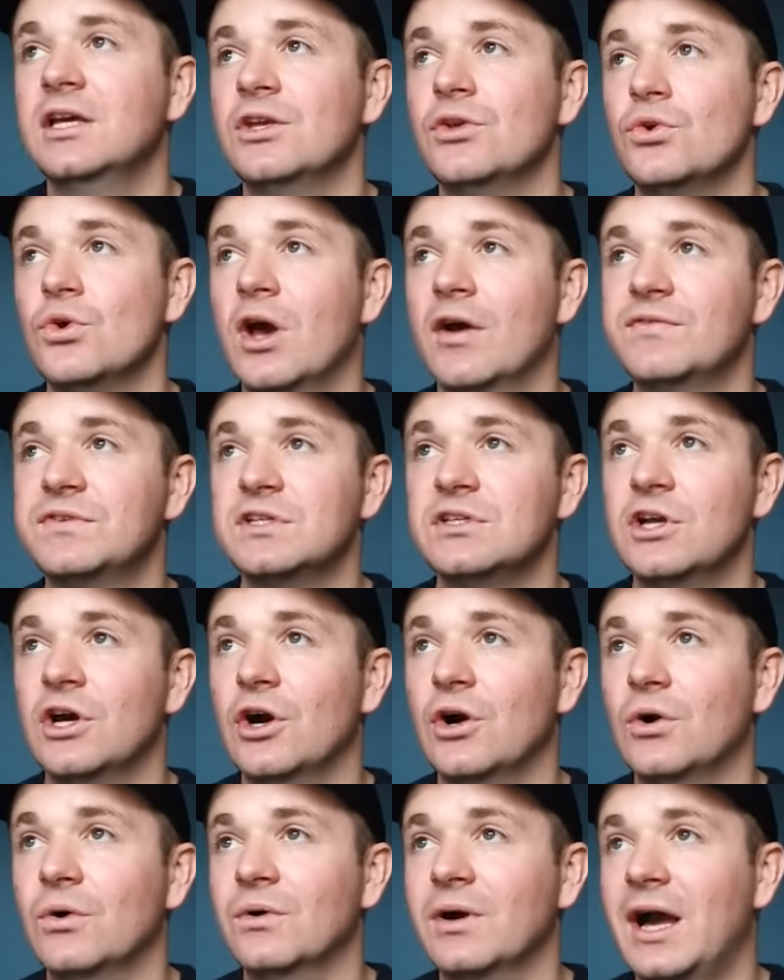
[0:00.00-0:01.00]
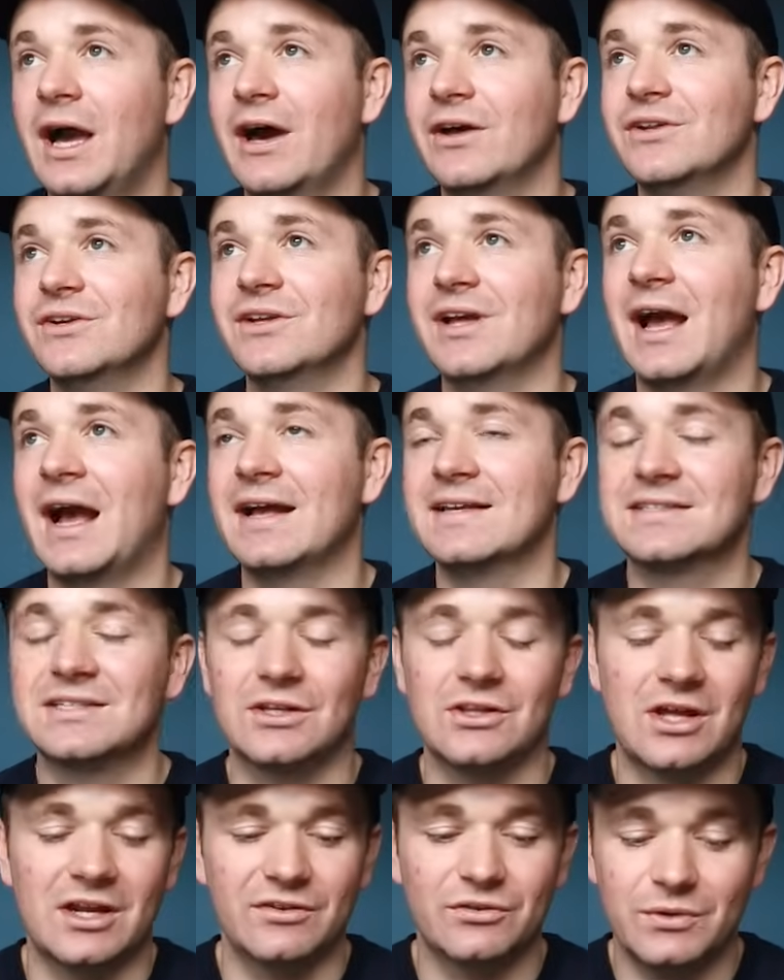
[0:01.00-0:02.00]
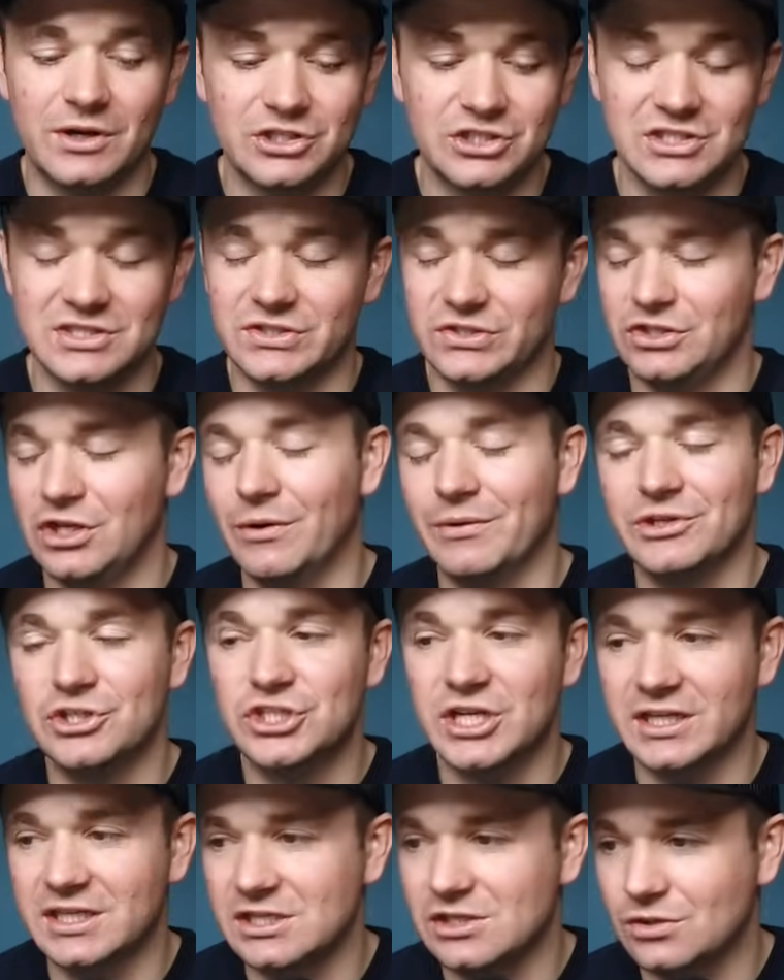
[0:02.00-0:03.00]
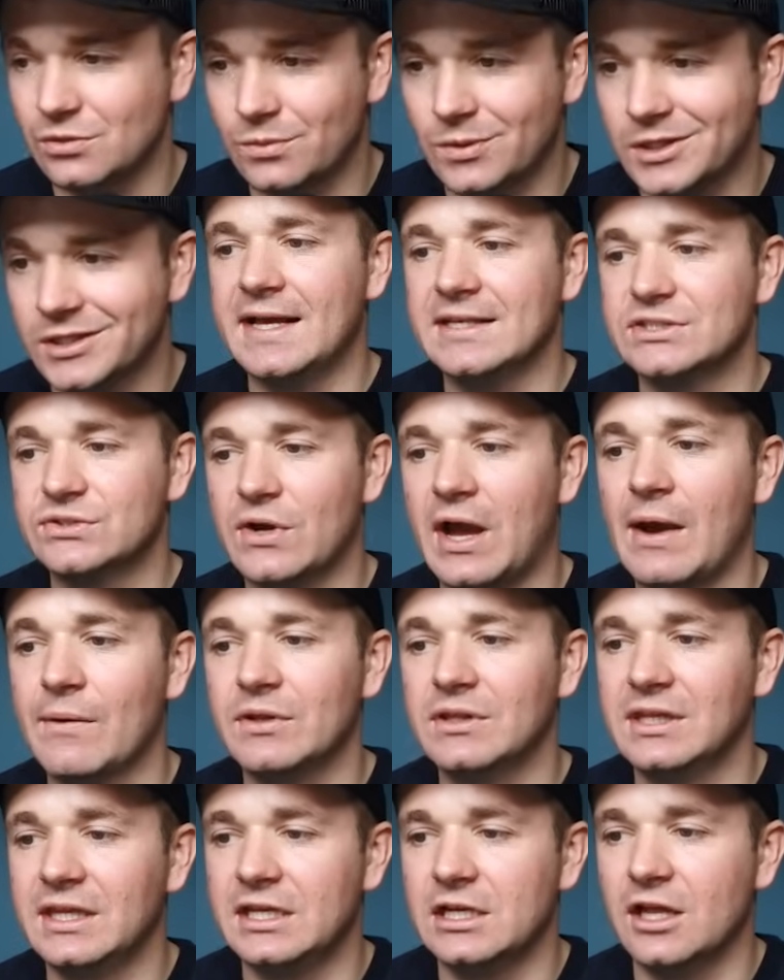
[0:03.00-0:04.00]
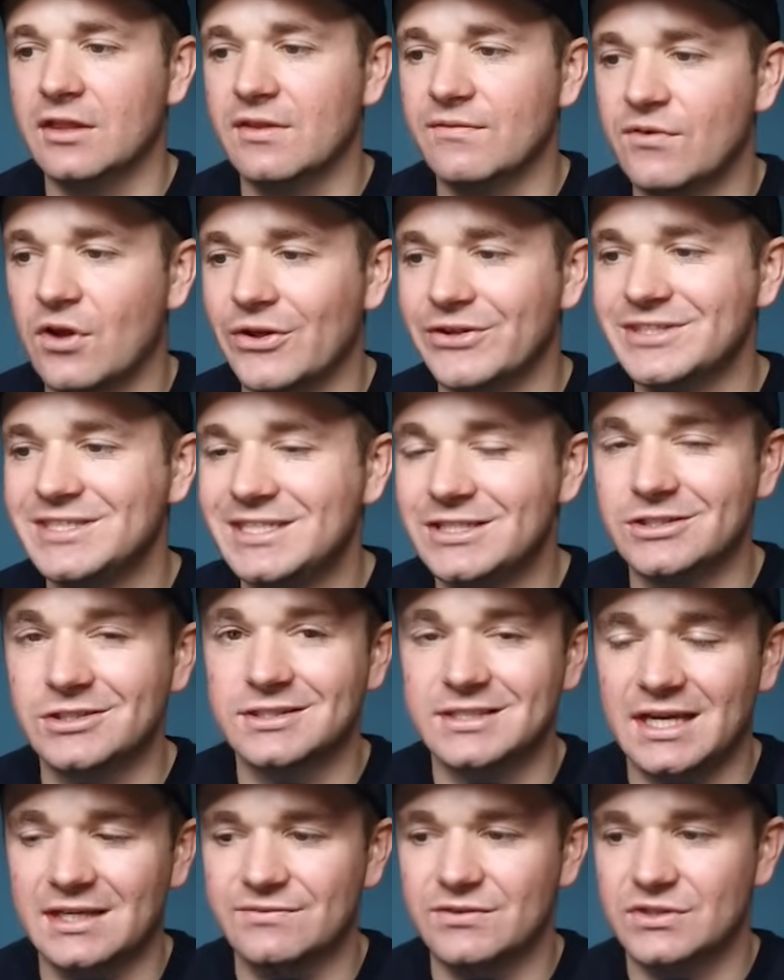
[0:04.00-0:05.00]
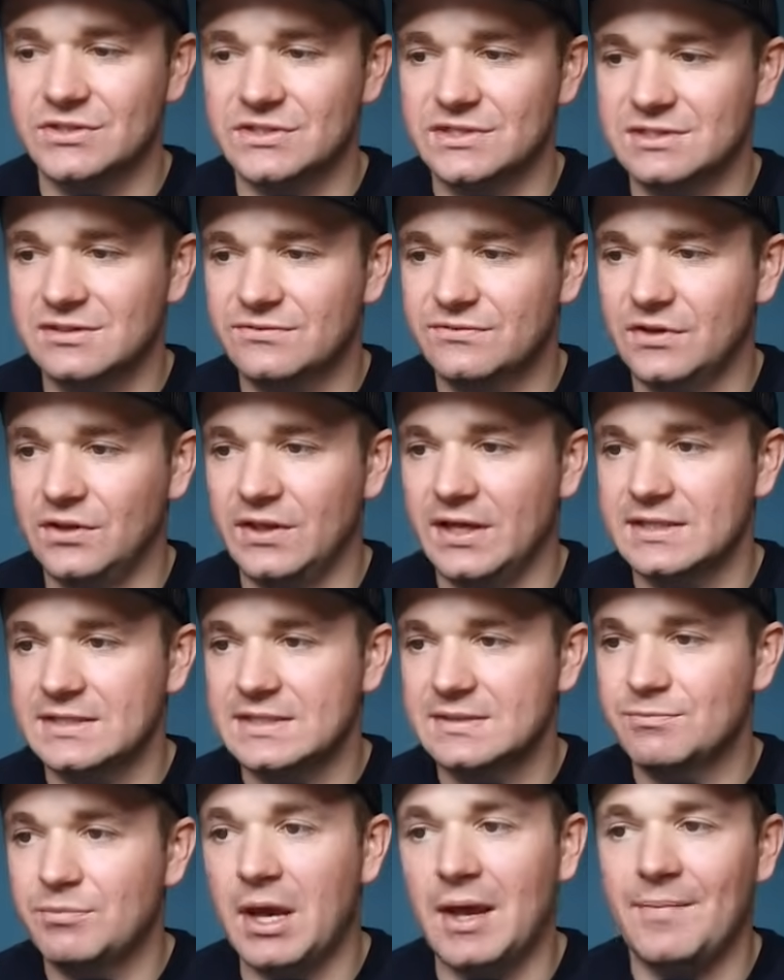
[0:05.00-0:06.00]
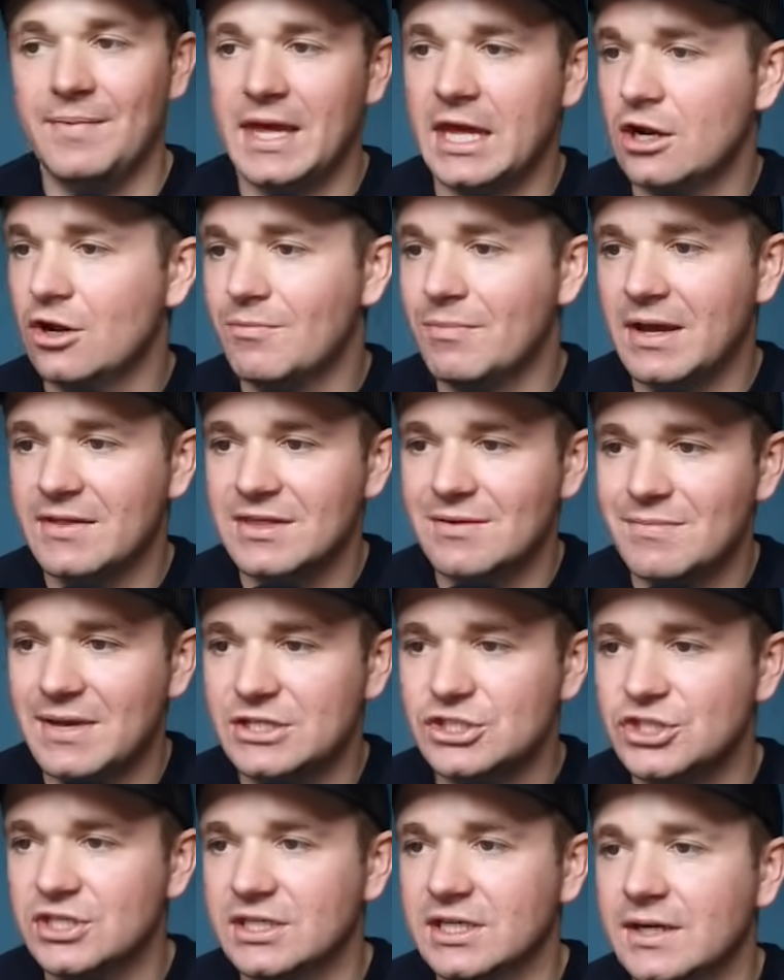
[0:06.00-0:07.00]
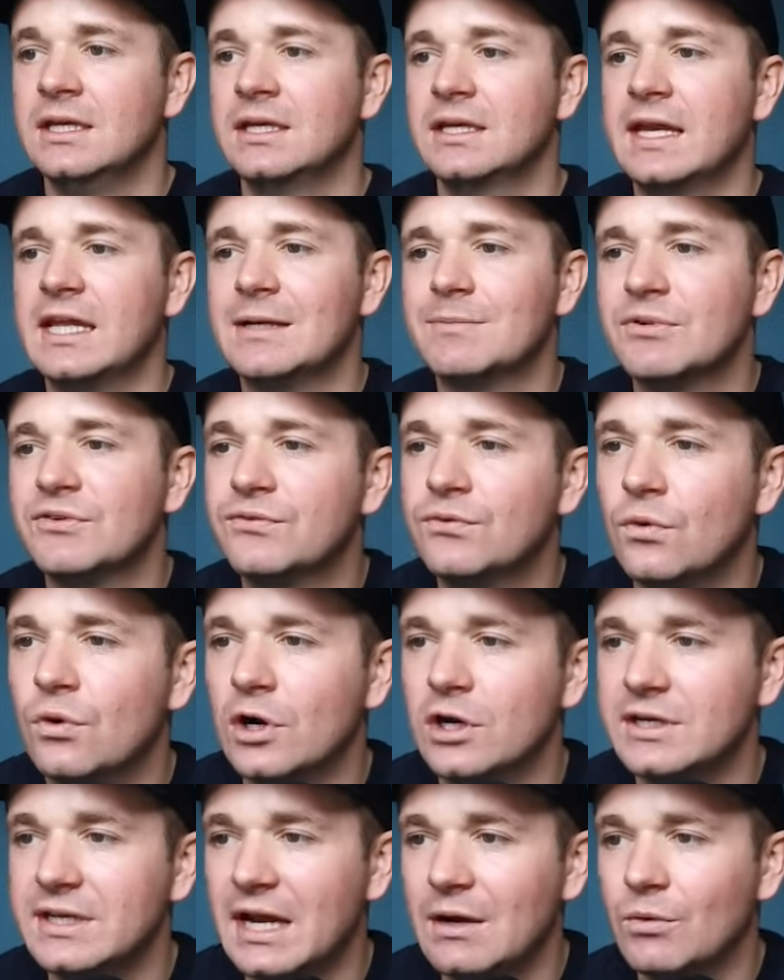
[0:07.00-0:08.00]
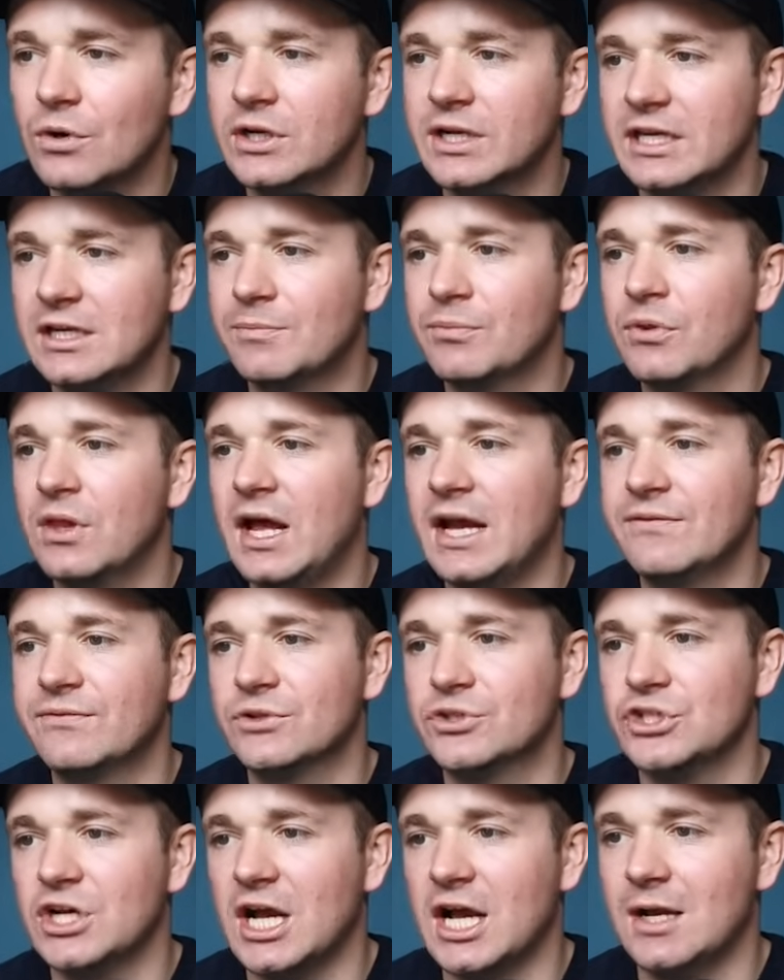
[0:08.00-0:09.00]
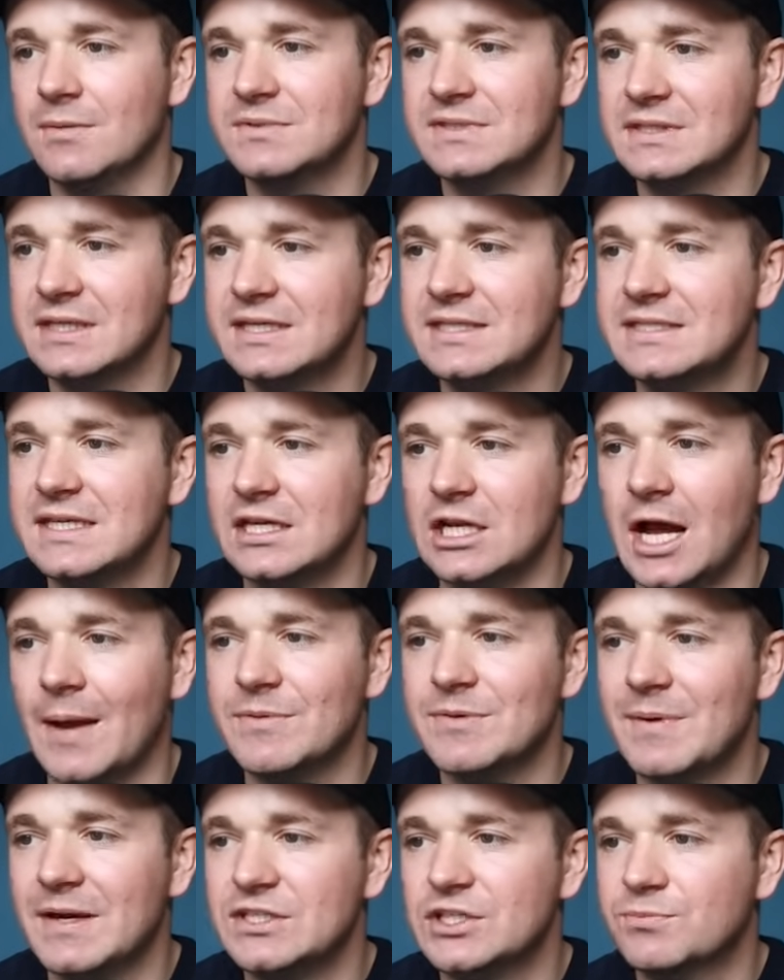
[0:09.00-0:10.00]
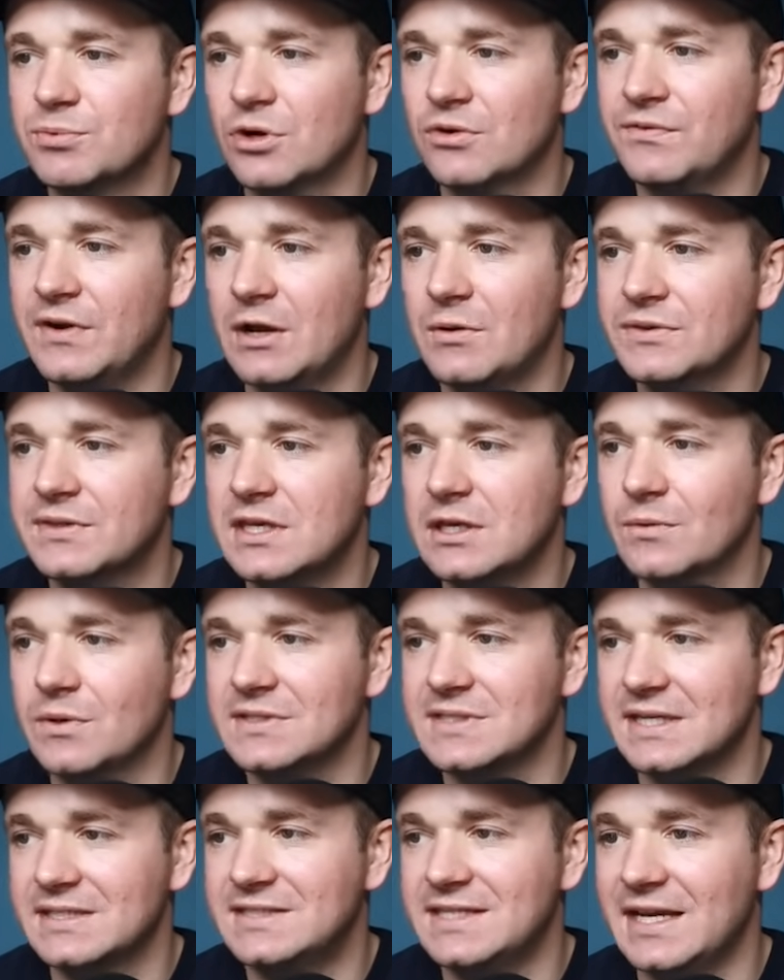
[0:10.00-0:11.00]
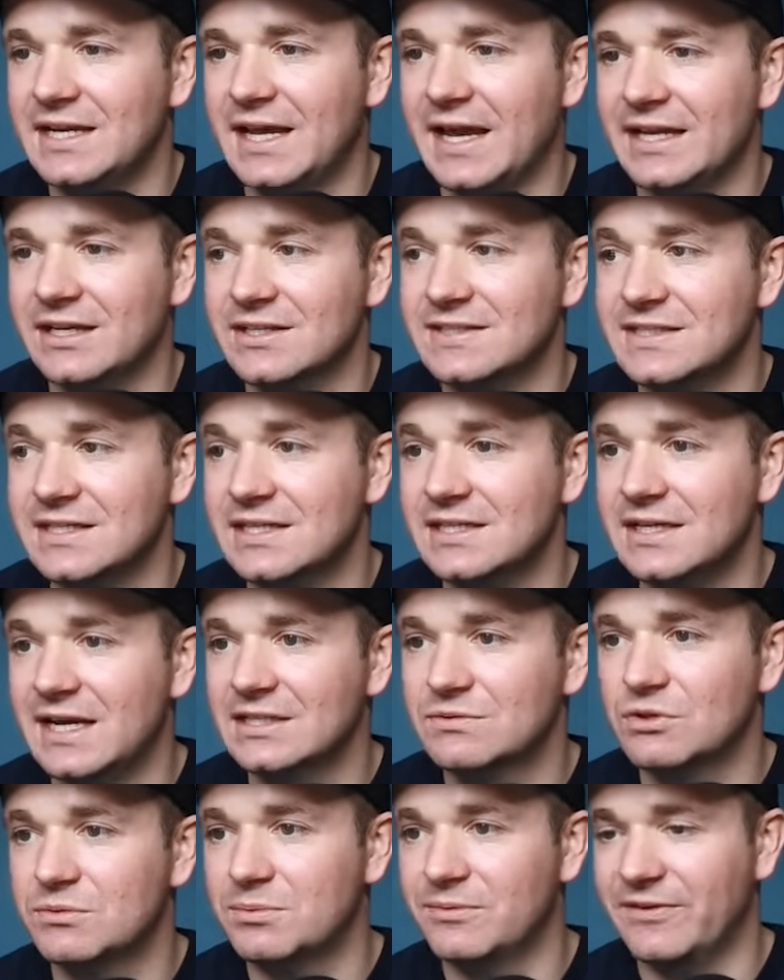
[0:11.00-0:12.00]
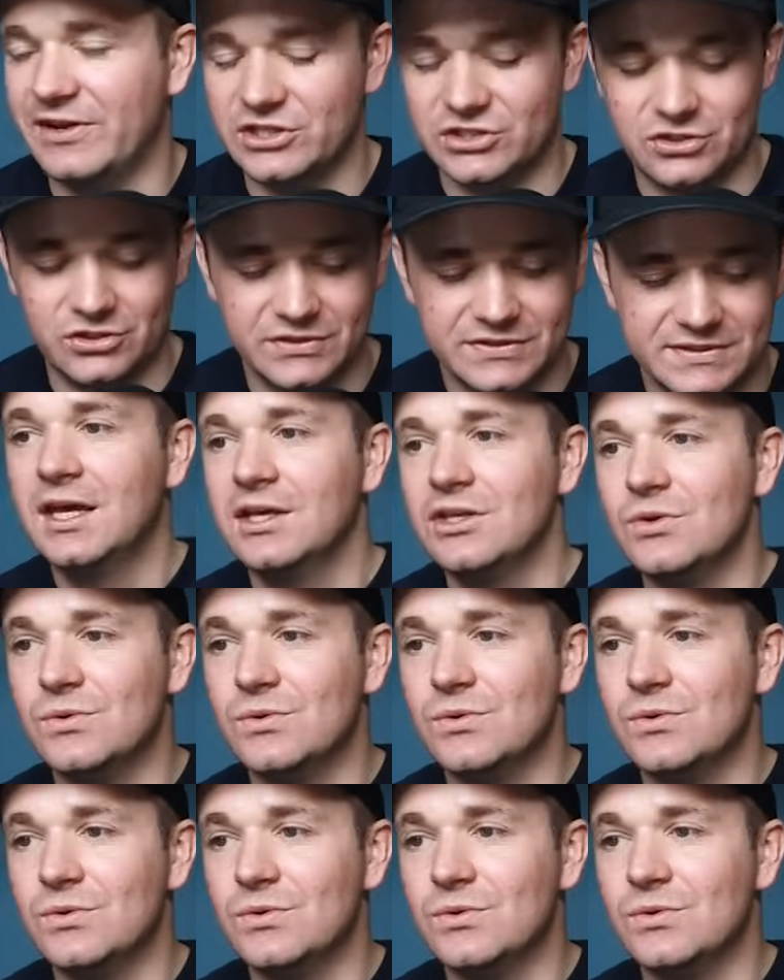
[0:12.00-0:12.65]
You have to know how to ask a lot of questions. There's no one checking your work. So I would lean on the volunteer side versus the freelance, but I don't mind them mentioning it. Okay, number four, network and apply for jobs. LinkedIn, optimize your profile with keywords like data analyst and connect with professionals.